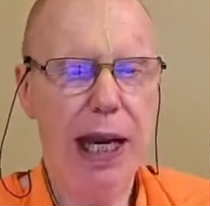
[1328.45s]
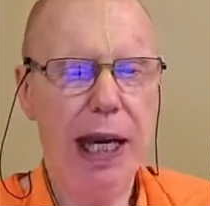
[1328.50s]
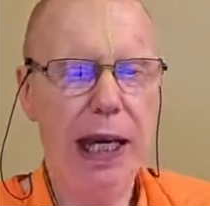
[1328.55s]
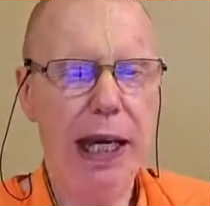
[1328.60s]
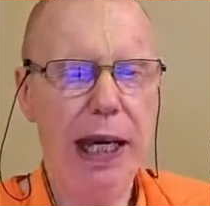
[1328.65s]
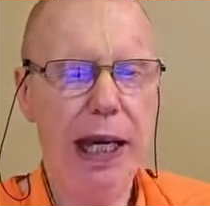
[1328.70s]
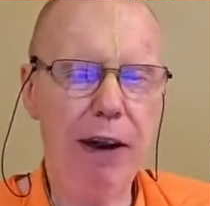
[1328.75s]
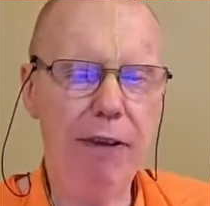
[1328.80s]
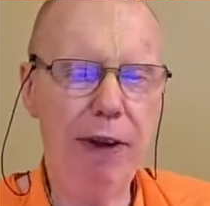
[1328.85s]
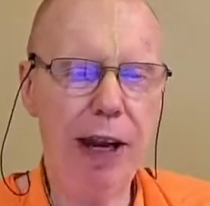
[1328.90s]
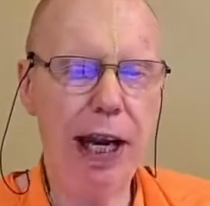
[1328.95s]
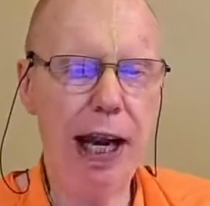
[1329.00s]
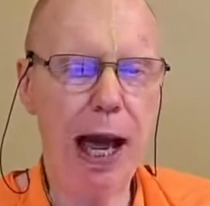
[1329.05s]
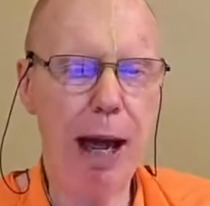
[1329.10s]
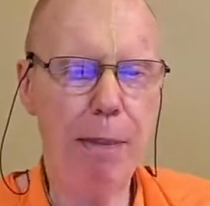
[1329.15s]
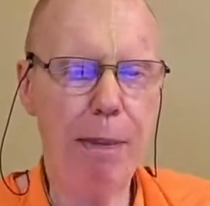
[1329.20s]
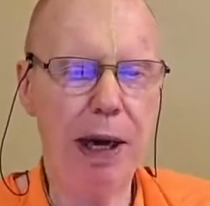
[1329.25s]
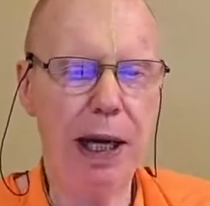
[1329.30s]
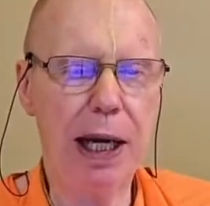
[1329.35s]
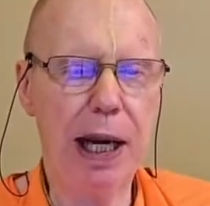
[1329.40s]
giving
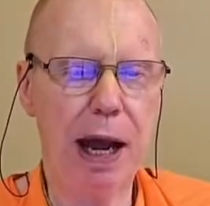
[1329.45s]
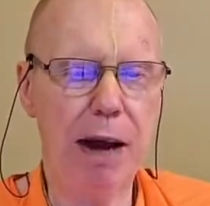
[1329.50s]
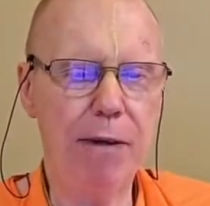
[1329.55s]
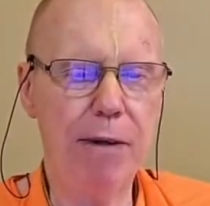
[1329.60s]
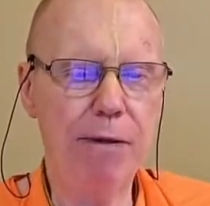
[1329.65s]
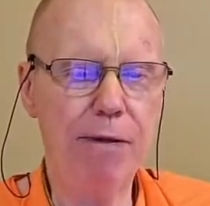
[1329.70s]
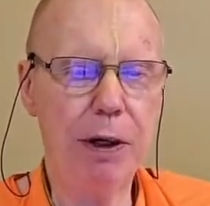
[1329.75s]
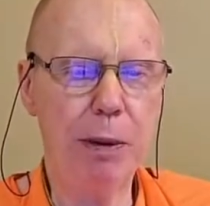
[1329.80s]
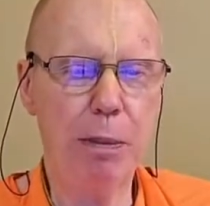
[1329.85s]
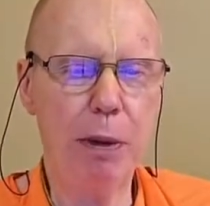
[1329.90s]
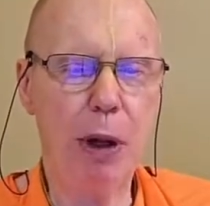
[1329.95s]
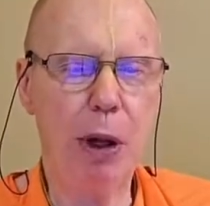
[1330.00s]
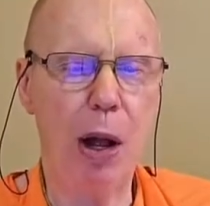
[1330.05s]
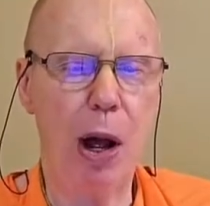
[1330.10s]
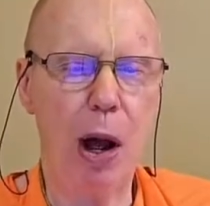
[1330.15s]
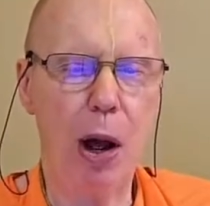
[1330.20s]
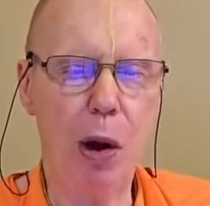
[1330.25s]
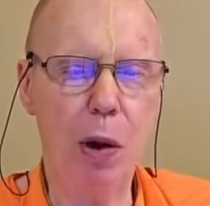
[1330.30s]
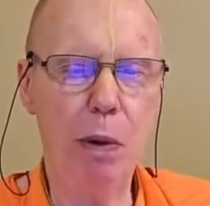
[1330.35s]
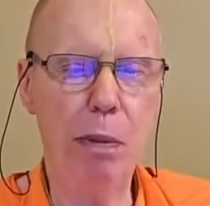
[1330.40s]
up a comfortable
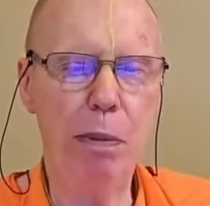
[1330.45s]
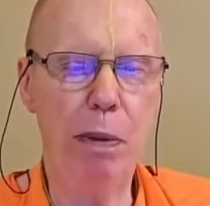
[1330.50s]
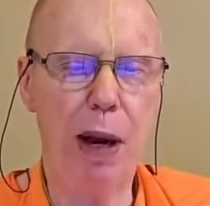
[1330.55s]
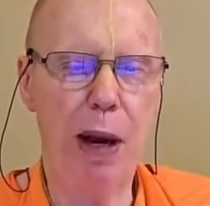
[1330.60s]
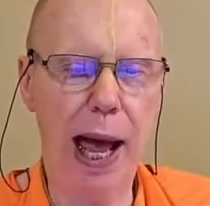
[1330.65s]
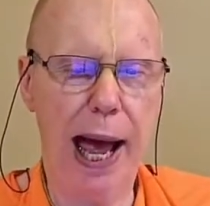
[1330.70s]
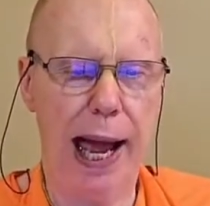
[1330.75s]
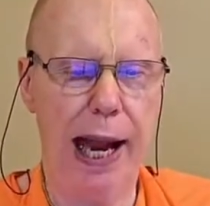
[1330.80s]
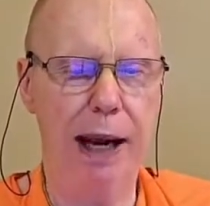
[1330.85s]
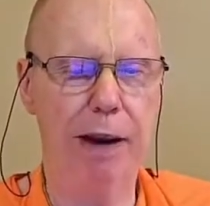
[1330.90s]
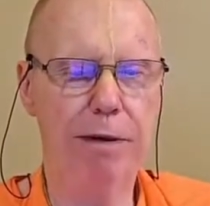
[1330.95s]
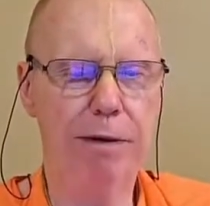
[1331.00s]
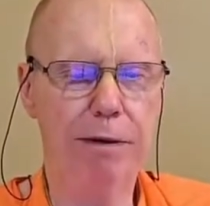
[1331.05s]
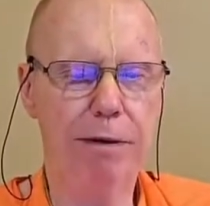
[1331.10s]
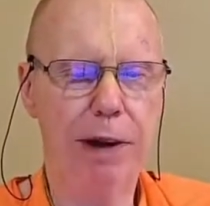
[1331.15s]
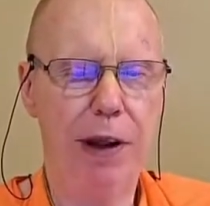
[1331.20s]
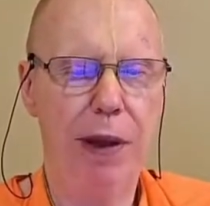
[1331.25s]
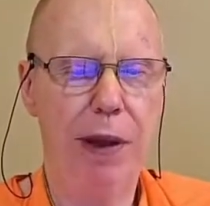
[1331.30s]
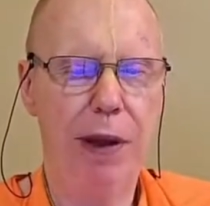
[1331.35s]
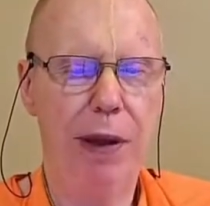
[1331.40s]
home life
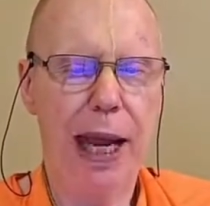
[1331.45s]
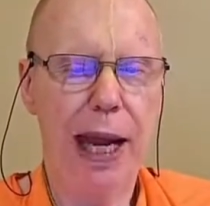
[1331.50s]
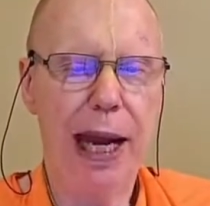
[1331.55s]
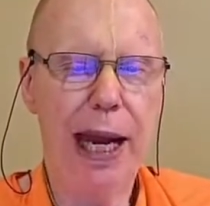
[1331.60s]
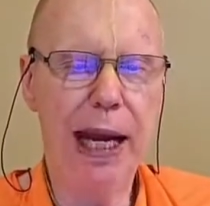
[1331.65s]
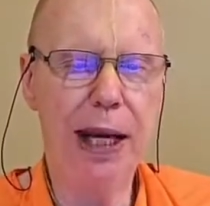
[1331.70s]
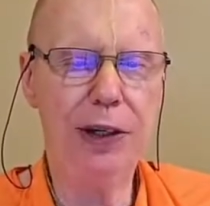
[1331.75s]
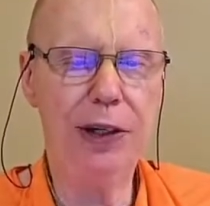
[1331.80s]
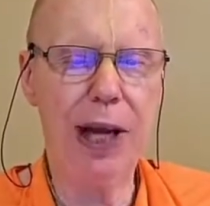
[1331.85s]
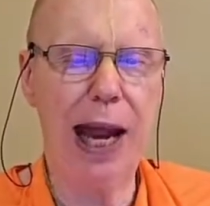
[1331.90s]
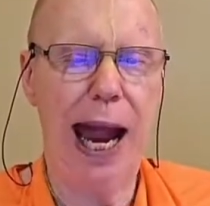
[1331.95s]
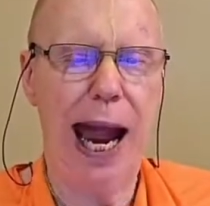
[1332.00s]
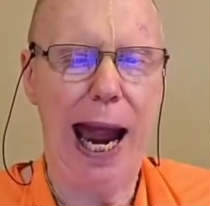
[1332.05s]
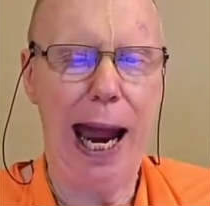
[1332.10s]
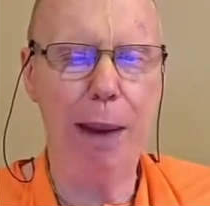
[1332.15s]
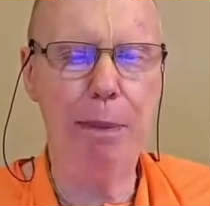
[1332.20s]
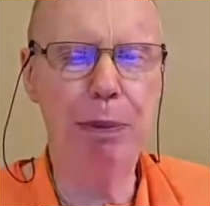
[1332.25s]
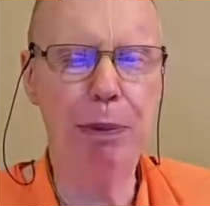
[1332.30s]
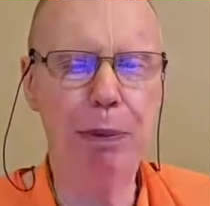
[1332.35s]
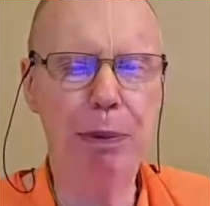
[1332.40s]
is
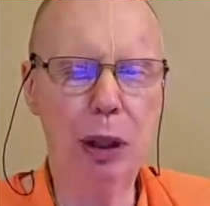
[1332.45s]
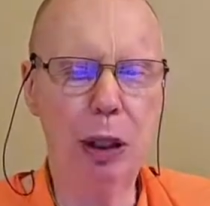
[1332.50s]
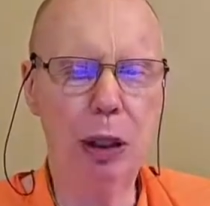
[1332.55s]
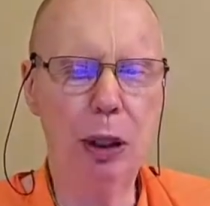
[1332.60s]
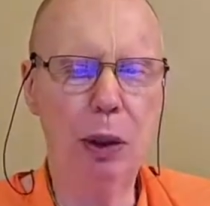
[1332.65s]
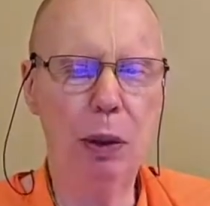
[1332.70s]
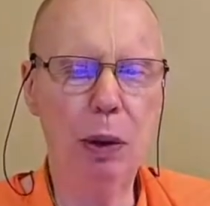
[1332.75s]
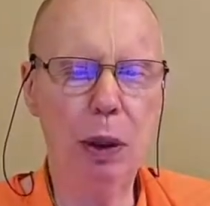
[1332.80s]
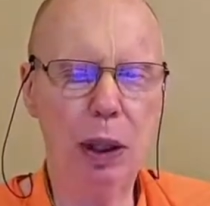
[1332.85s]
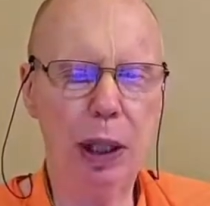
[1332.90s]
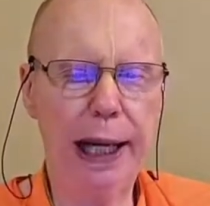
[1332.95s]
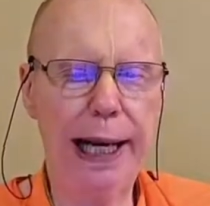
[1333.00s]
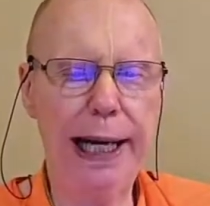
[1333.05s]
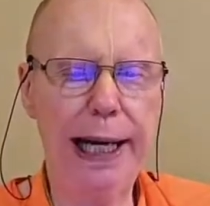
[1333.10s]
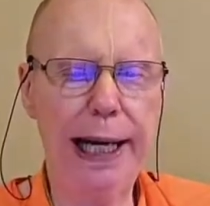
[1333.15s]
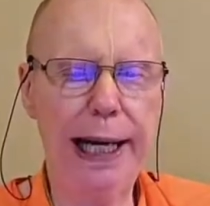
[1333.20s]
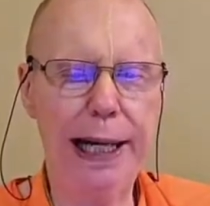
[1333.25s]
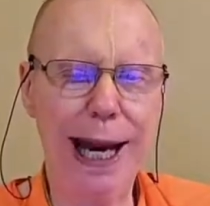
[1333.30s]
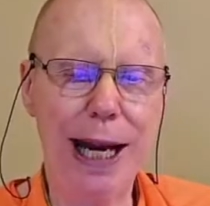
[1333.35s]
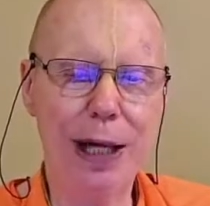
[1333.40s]
absolutely
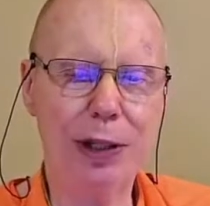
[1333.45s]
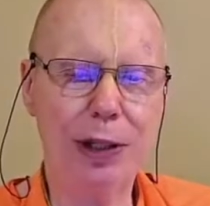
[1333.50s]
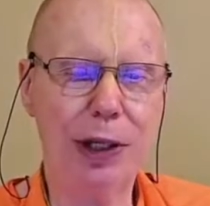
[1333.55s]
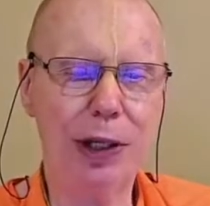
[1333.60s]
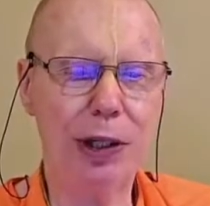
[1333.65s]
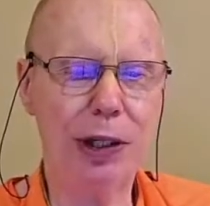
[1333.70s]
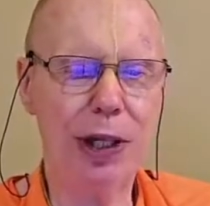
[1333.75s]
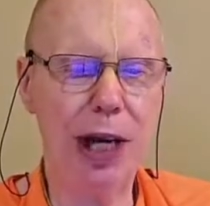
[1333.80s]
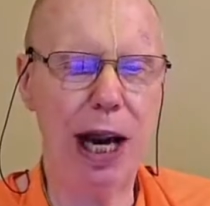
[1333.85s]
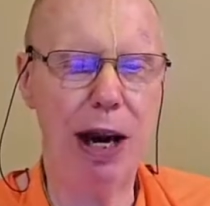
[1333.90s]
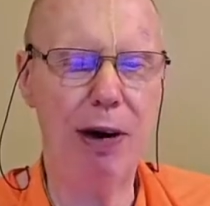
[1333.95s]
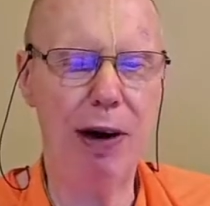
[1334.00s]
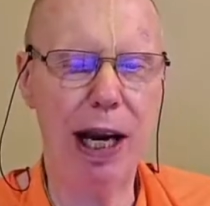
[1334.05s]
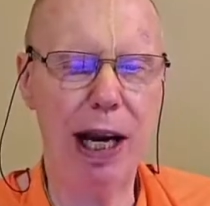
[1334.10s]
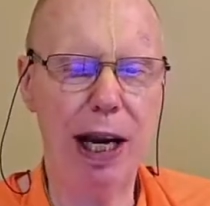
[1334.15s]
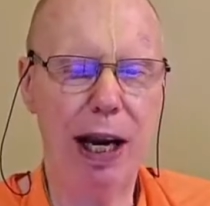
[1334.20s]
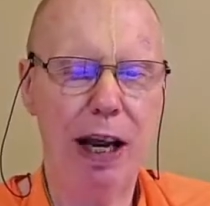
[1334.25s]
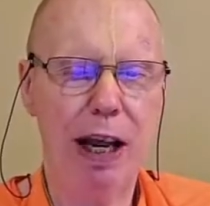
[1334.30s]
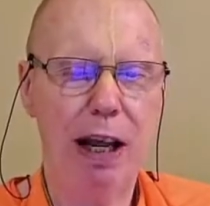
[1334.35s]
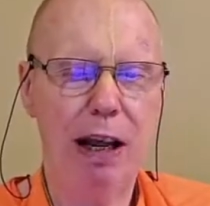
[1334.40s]
necessary
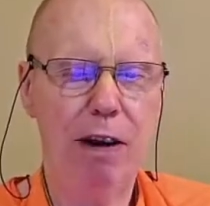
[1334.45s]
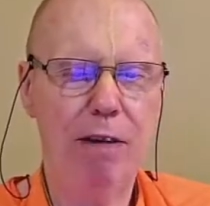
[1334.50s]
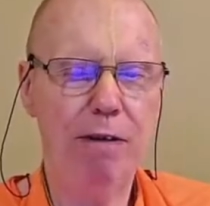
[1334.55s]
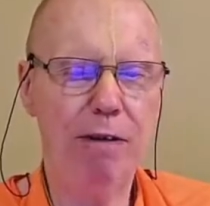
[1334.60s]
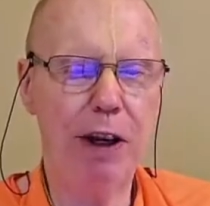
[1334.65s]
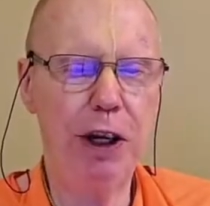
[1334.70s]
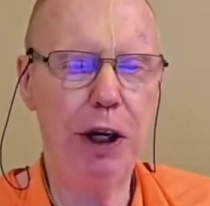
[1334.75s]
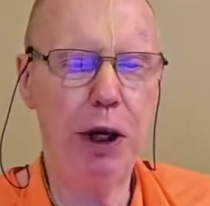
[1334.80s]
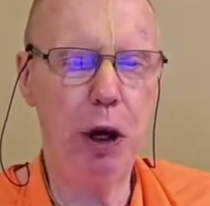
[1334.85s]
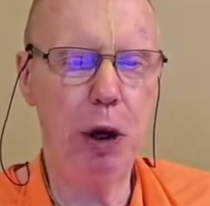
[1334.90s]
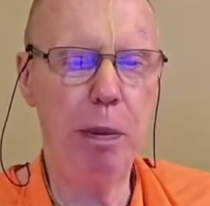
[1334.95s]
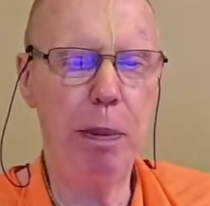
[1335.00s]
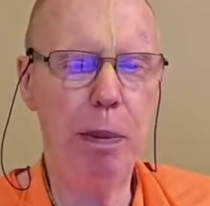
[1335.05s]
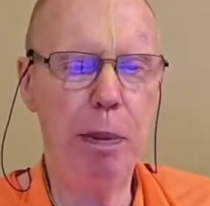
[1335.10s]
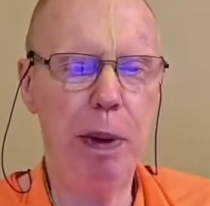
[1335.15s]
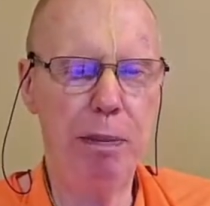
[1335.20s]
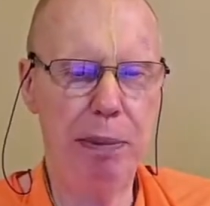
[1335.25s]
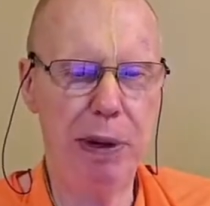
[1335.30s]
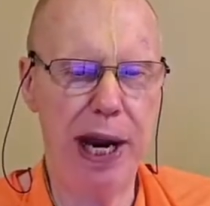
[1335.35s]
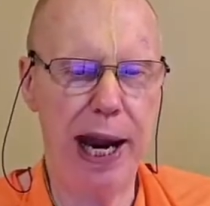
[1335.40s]
for human
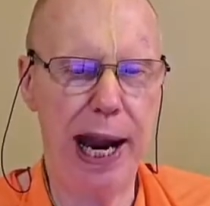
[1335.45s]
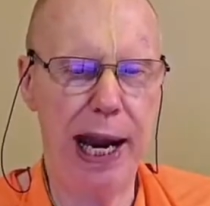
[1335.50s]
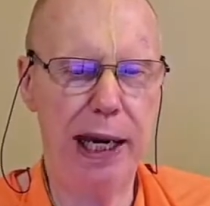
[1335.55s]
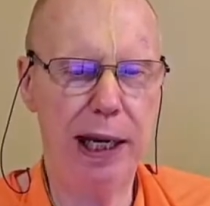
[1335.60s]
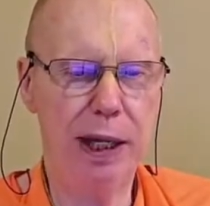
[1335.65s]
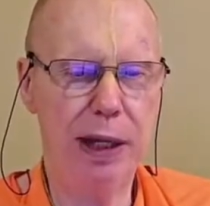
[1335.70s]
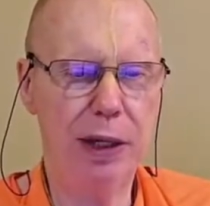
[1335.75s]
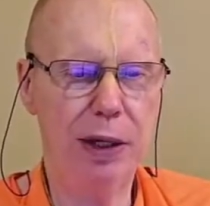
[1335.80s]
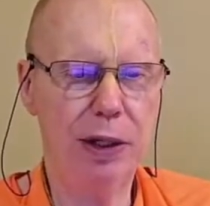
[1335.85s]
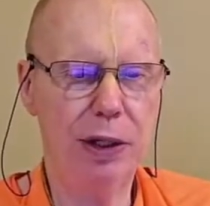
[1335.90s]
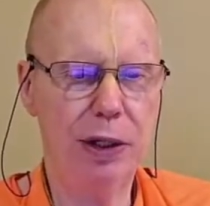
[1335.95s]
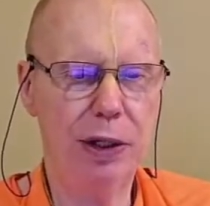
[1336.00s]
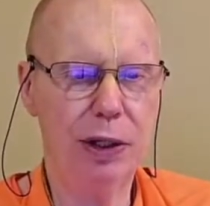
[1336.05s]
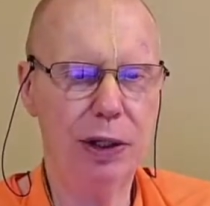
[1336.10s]
beings,